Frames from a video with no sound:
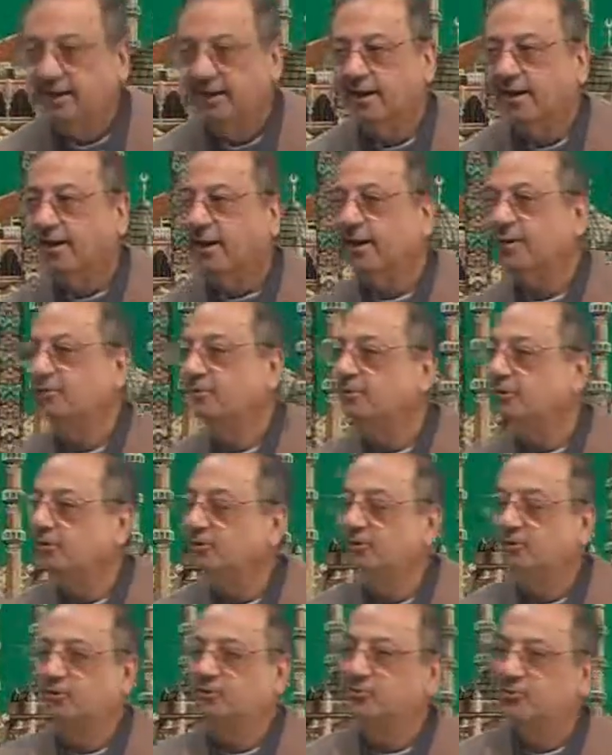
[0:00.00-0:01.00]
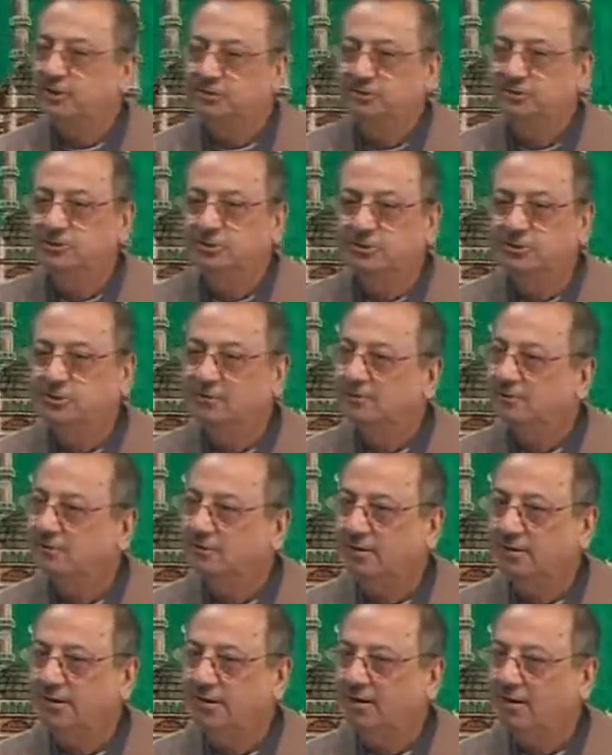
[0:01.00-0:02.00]
I'm going to quiz you
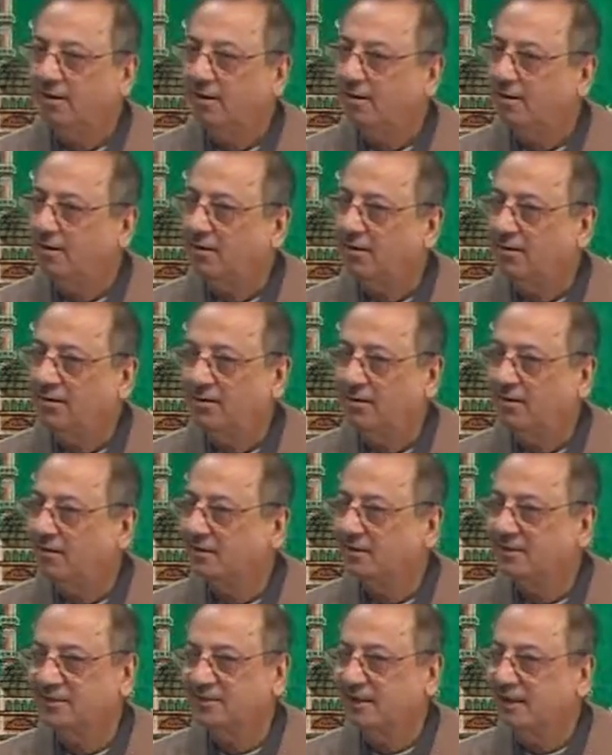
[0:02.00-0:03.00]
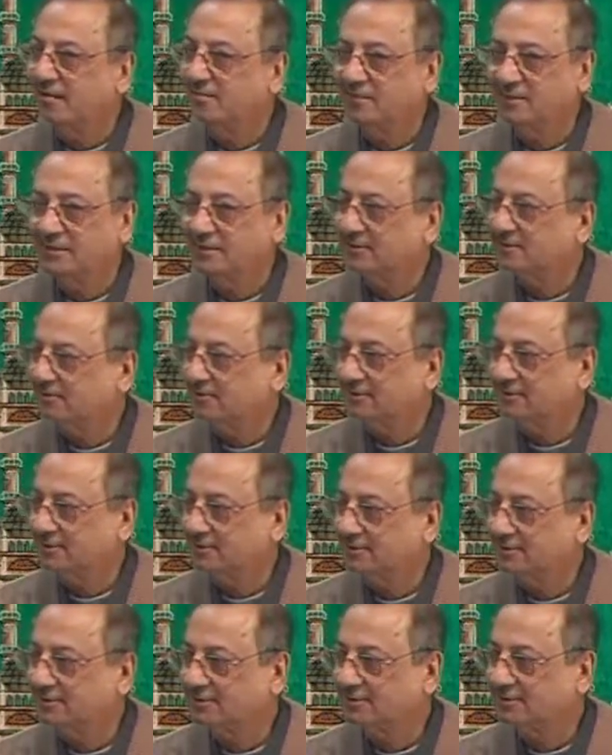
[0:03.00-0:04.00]
all the time, brothers and
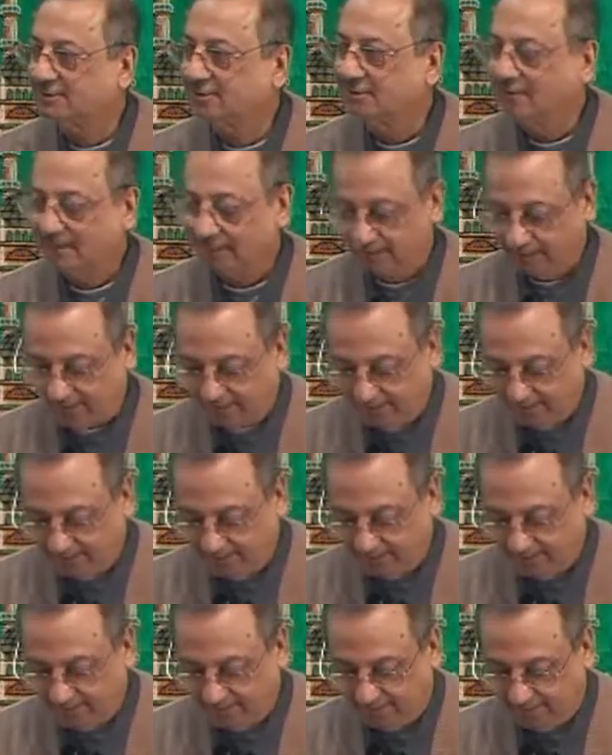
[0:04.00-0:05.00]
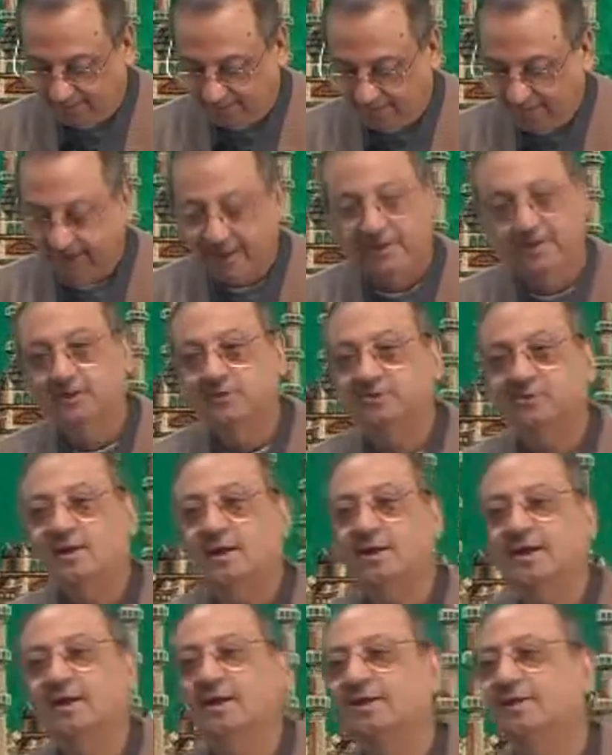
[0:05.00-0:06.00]
sisters. And
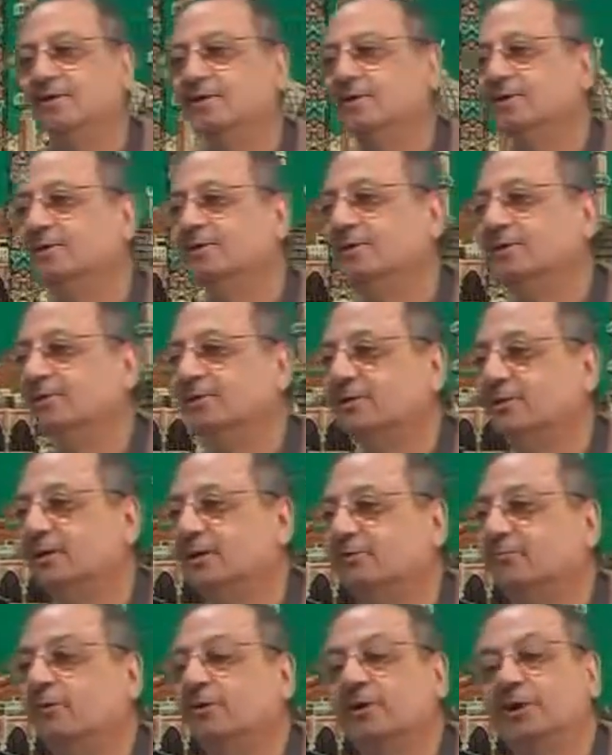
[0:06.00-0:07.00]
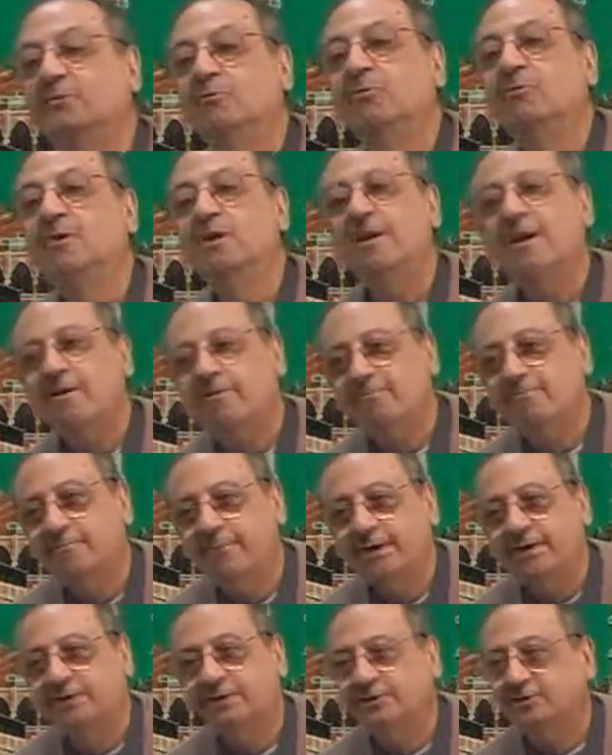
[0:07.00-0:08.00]
inshallah, it will give you enough
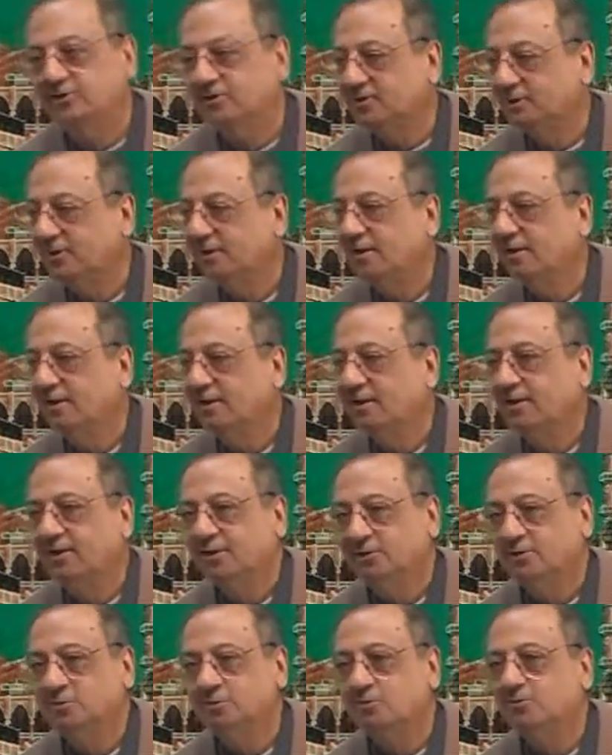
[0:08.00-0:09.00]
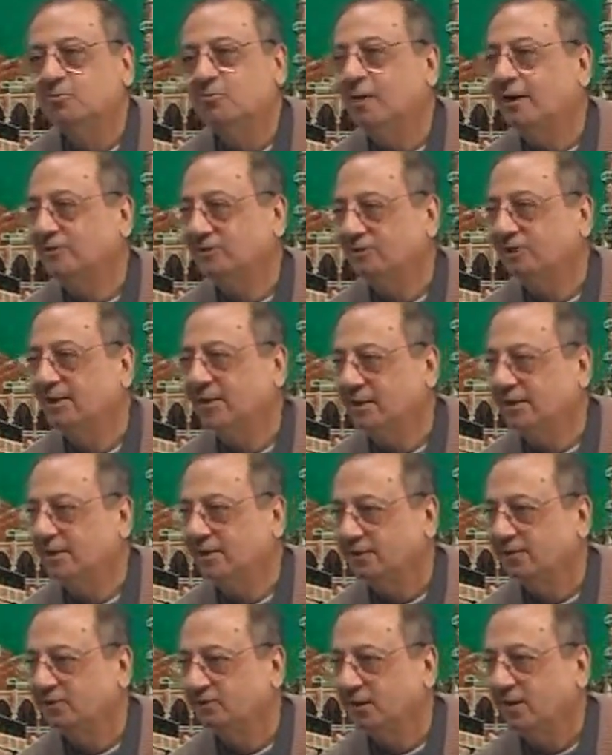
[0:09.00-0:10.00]
practice to master it,
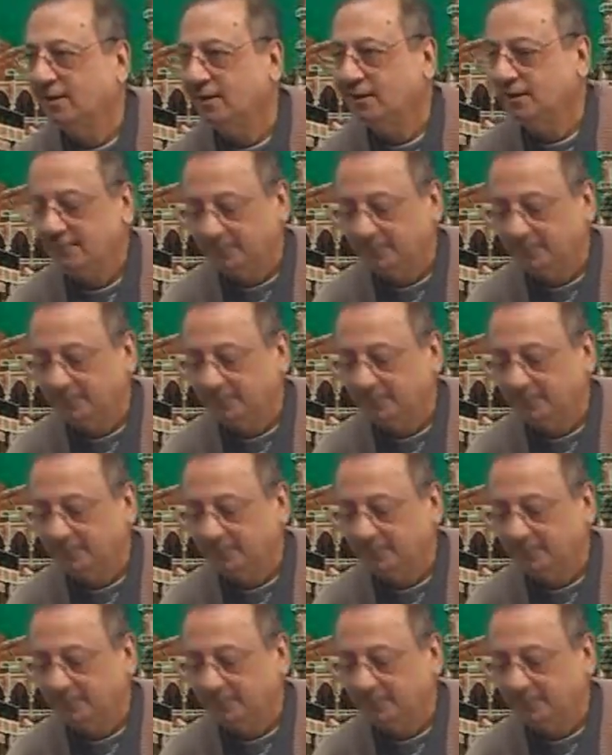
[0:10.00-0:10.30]
inshallah.